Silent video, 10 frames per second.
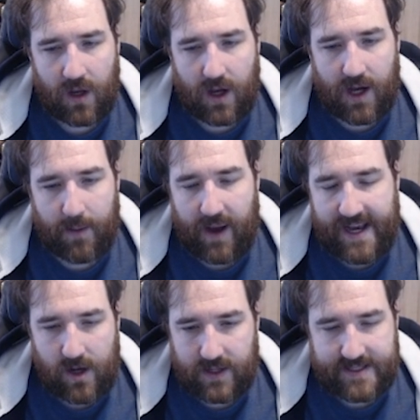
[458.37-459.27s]
I
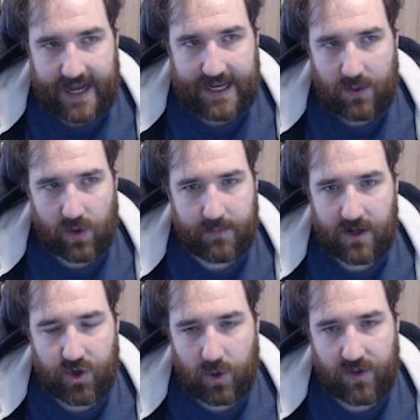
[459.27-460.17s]
know exactly what I'm going
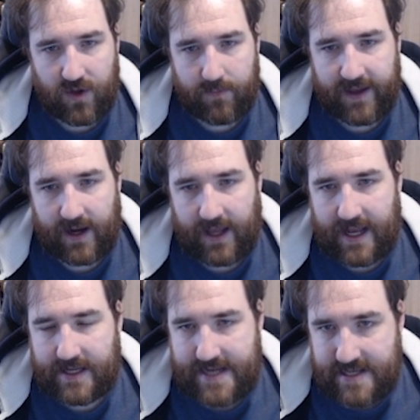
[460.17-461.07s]
to do with them. They're going to
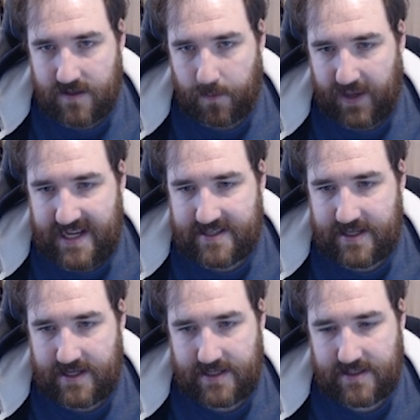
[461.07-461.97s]
get desert
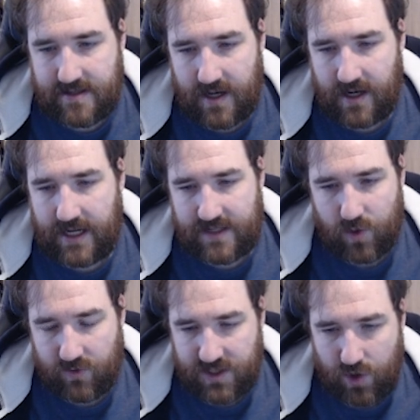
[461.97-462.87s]
bases. It's
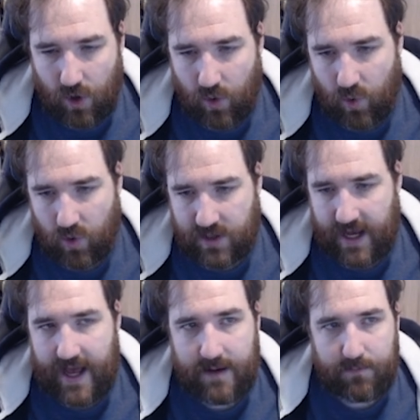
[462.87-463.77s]
all this gold
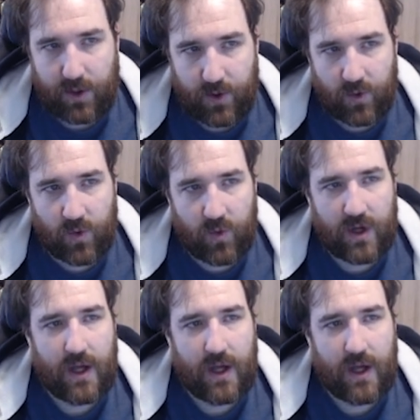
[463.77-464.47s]
and blue,